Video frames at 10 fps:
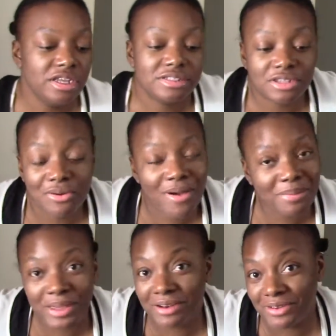So I
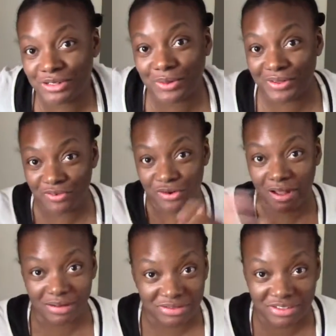paid around
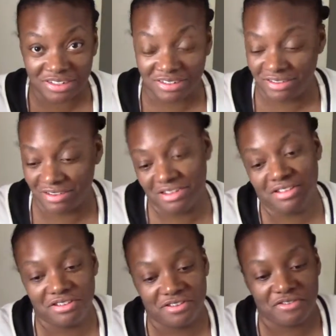$24
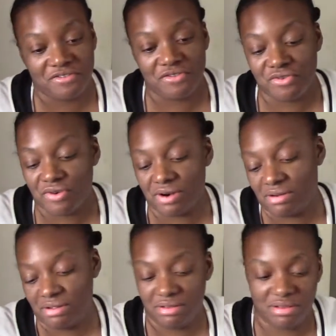for
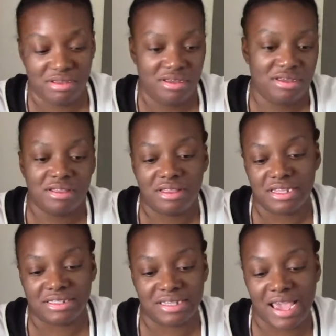
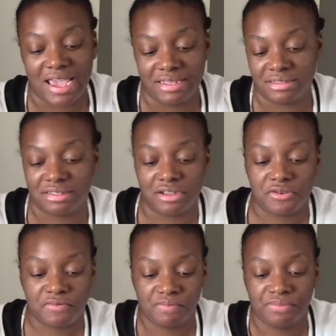this case.
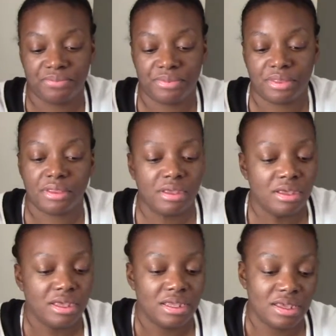So,
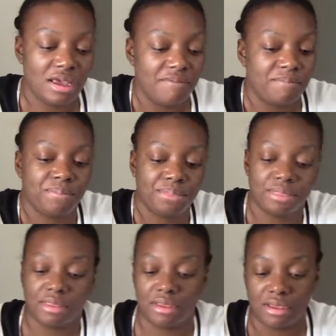yeah.
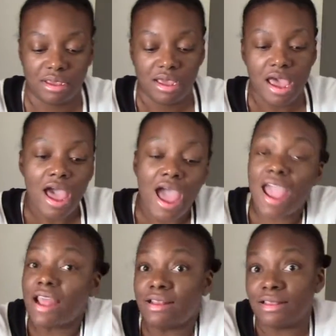
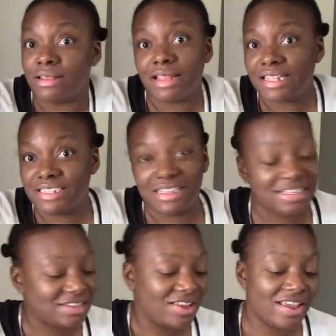And that's it.
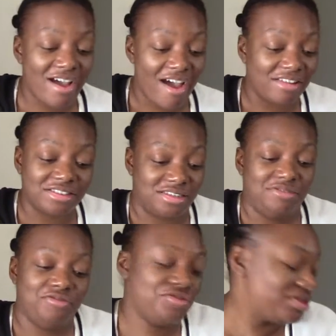That's all I got
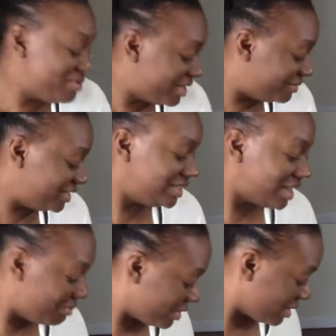for the month of
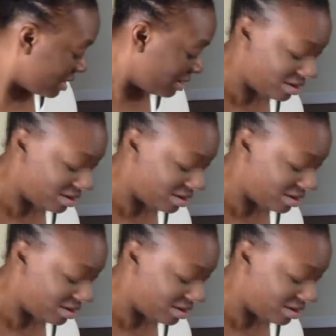December.